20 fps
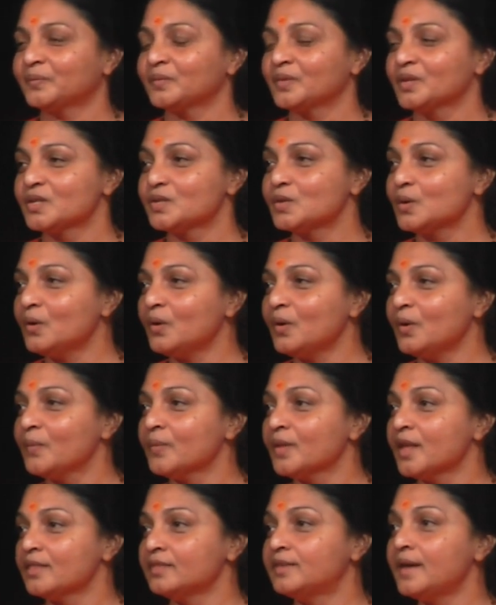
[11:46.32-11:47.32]
So,
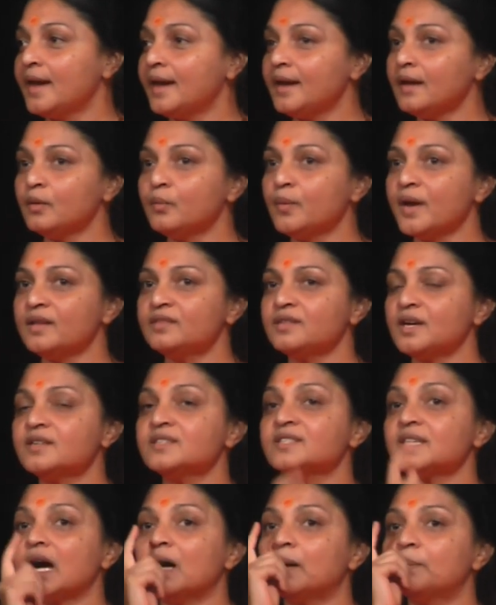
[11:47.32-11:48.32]
there where there
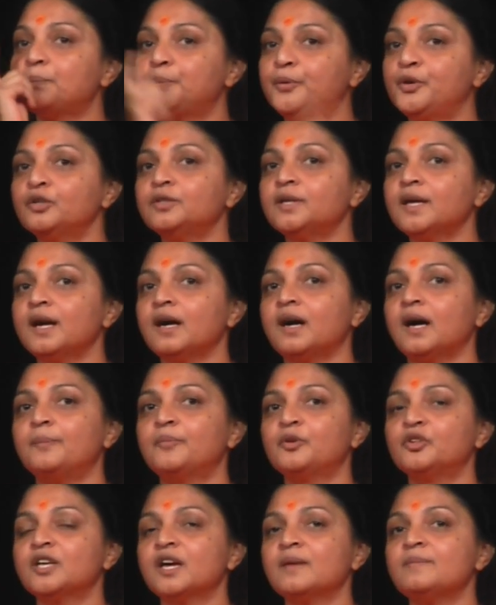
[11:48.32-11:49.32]
is abhyudaya,
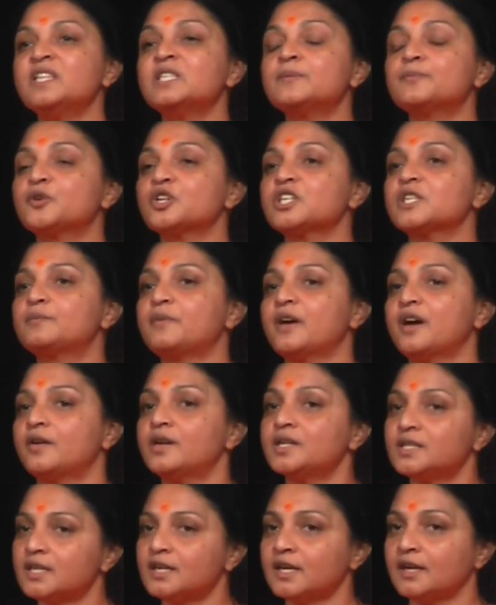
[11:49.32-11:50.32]
abhyudaya means
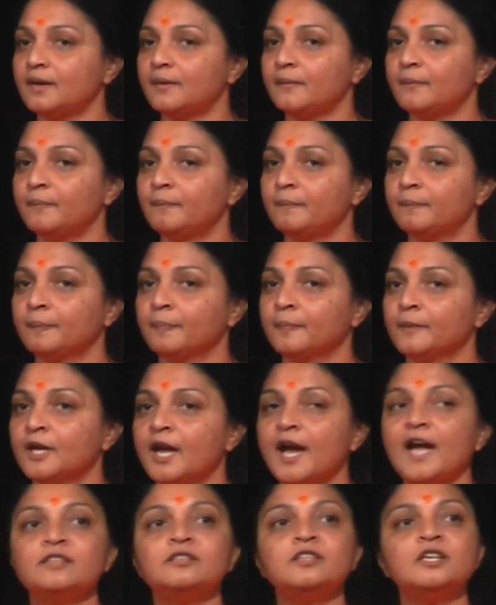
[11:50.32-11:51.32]
prosperity,
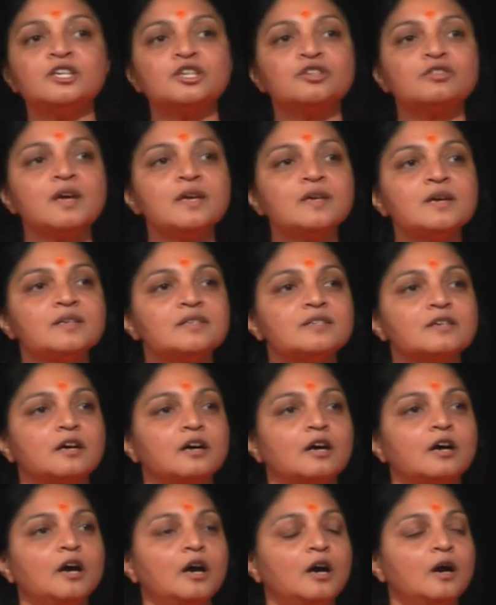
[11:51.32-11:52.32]
and
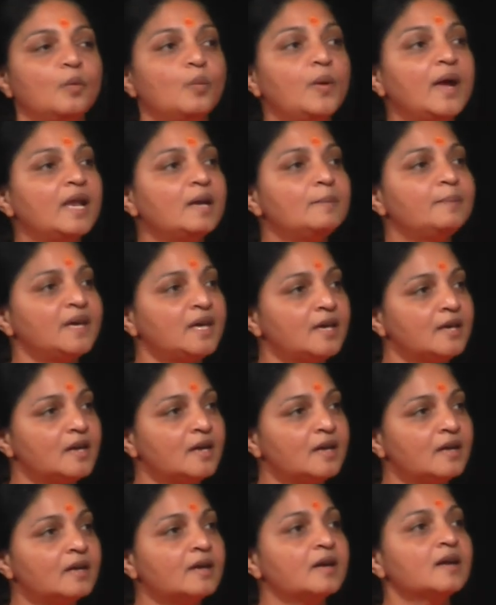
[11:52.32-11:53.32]
nishreyasa,
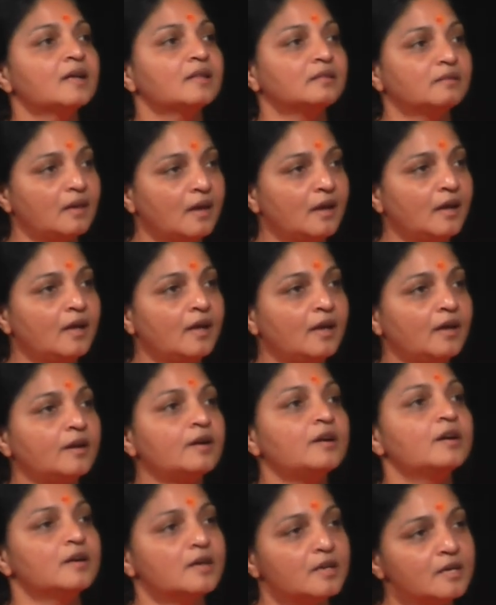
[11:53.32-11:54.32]
well-being,
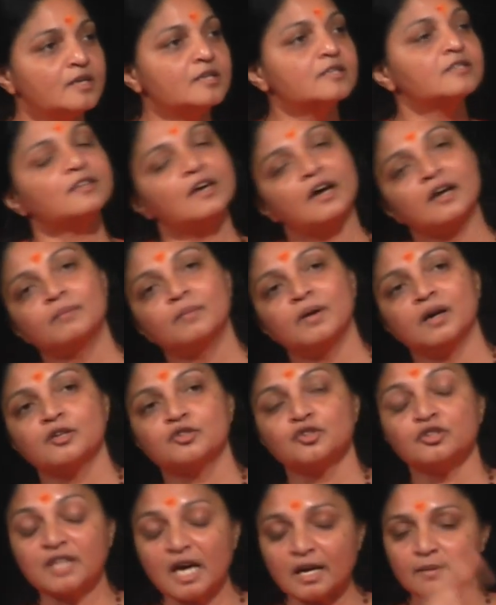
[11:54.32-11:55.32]
there is dharma.
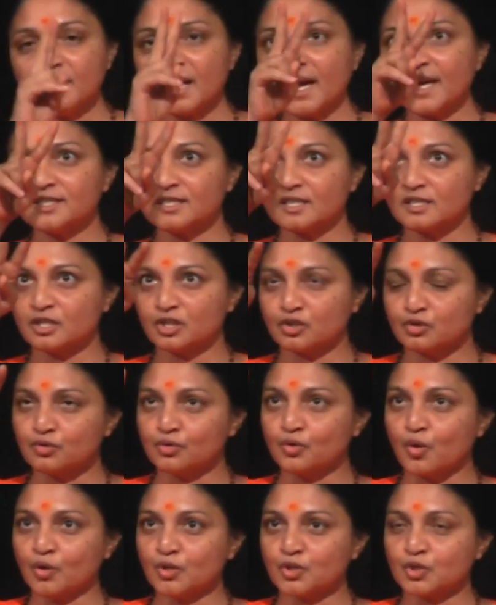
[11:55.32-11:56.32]
So, dharma has these two
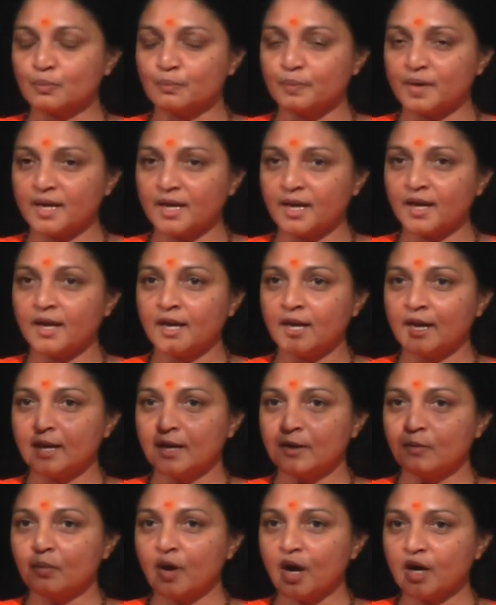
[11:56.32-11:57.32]
roles to play,
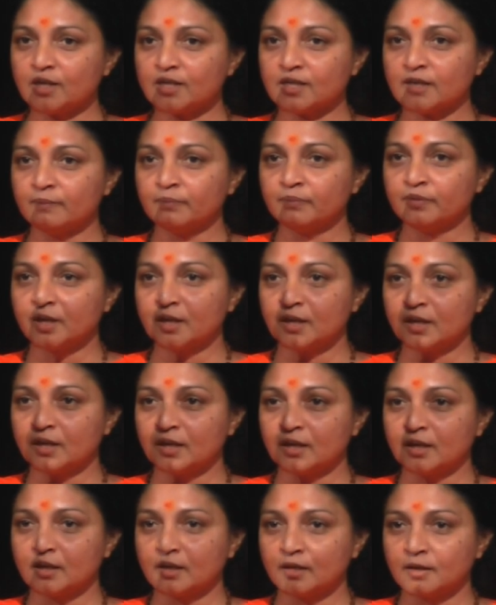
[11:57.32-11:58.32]
what?
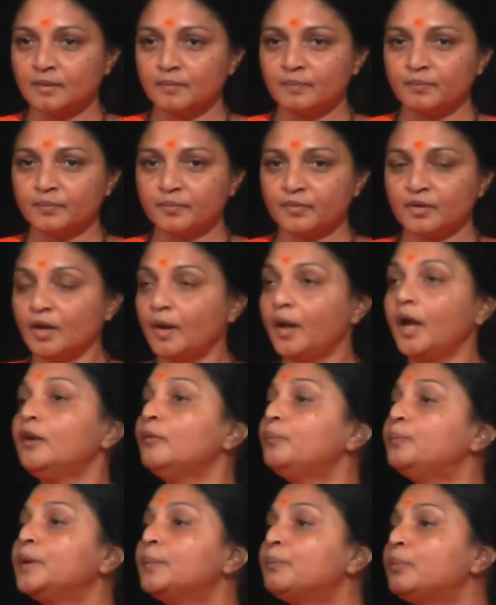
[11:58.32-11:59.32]

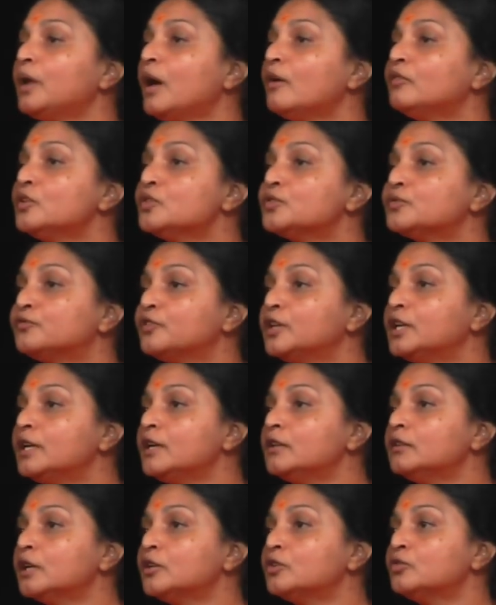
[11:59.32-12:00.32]
And people have this
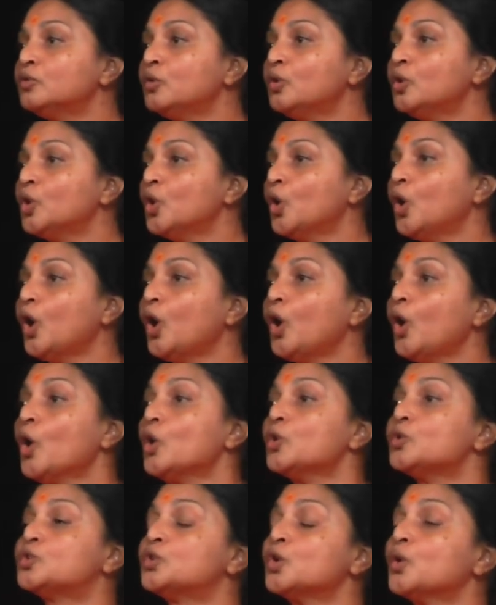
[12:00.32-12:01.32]
feeling that, you know, eh,
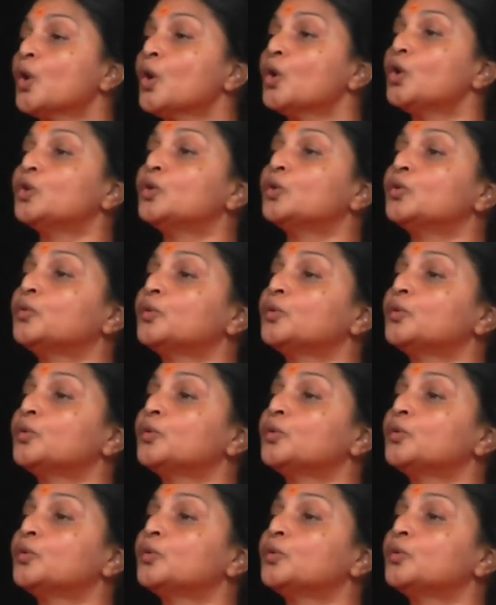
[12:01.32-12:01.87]
uh,